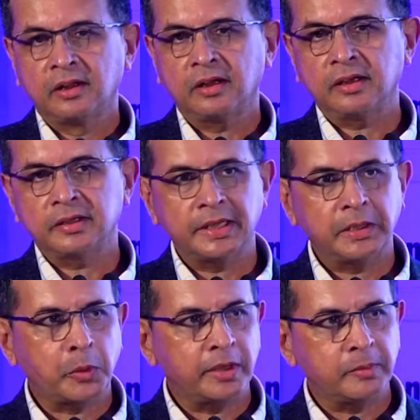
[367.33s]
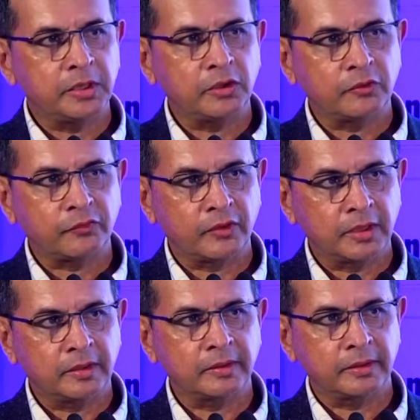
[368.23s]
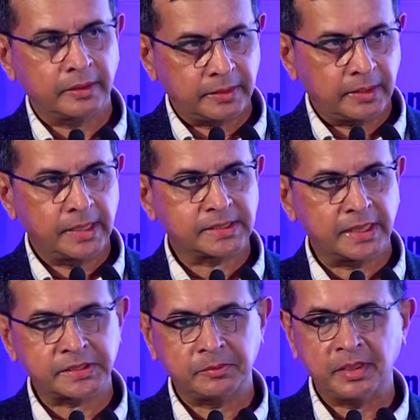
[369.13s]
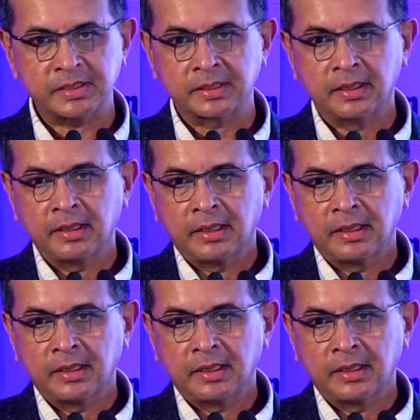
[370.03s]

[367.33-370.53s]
the requirement of his customers.